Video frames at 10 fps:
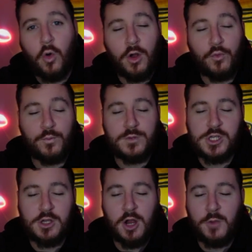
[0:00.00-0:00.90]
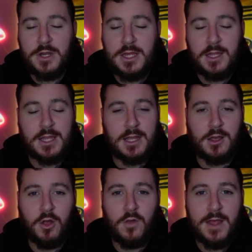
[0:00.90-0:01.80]
I was so hoping to kick that
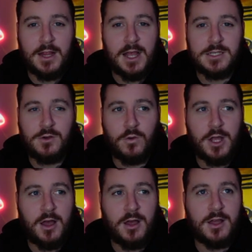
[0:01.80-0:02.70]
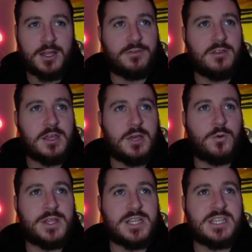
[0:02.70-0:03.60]
goal in that last quarter. I definitely think it would have
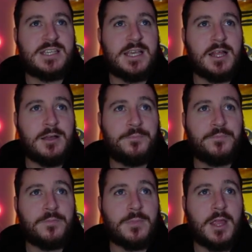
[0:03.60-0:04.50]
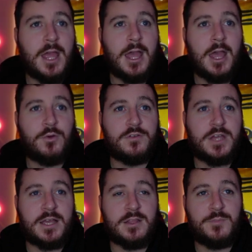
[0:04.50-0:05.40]
been the sealer. It would have
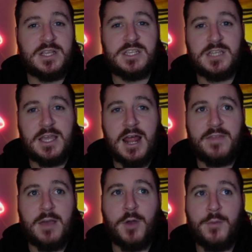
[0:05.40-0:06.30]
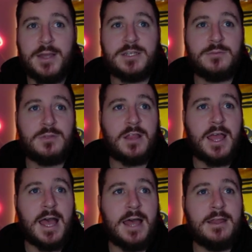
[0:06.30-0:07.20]
taken the big sting out of their momentum that they had.